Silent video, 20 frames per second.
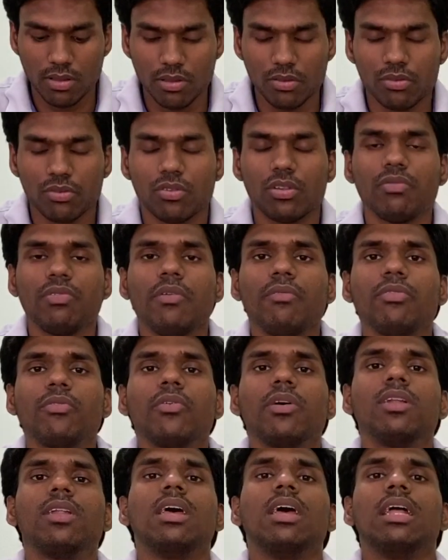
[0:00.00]
So the fifth
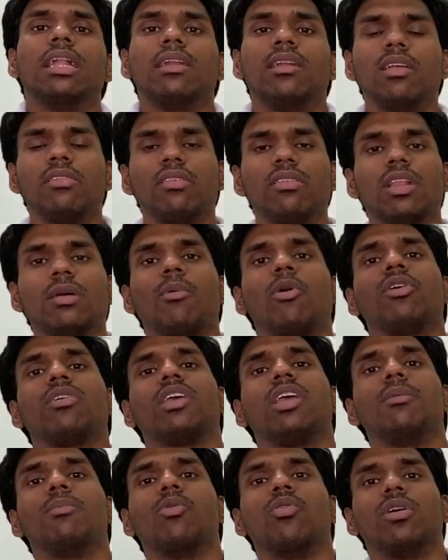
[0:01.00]
one, this is about
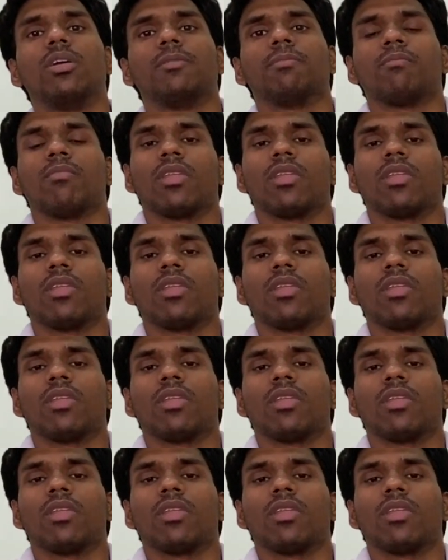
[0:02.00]
keyboard.